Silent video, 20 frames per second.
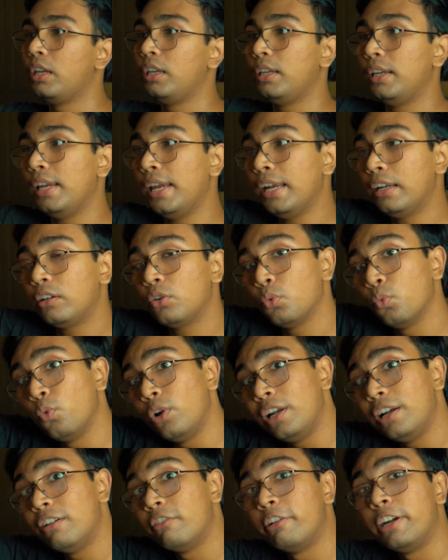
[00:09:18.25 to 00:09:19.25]
it will
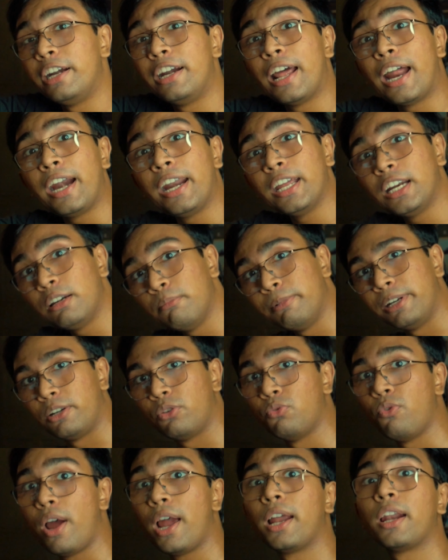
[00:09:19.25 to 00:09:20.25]
redirect me to
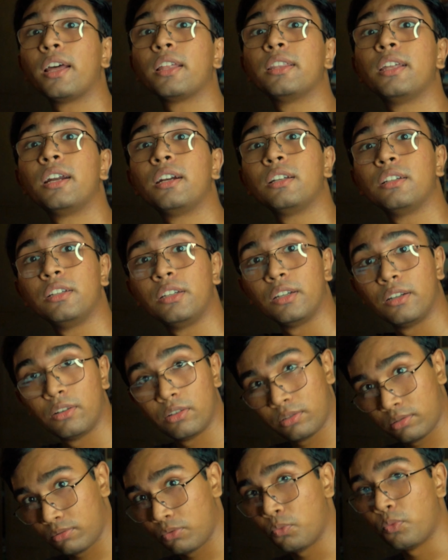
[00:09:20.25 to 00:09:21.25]
another
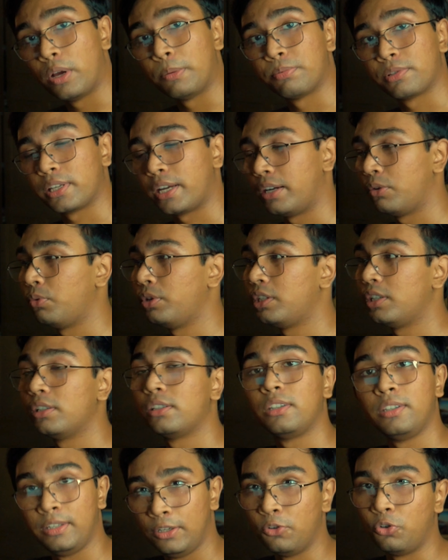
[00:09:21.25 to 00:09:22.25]
website, which is
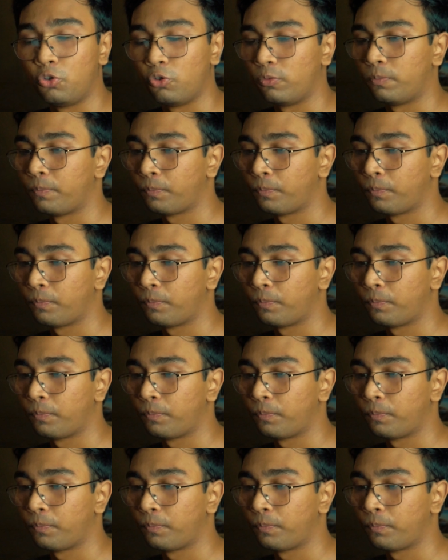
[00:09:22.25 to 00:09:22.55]
YouTube.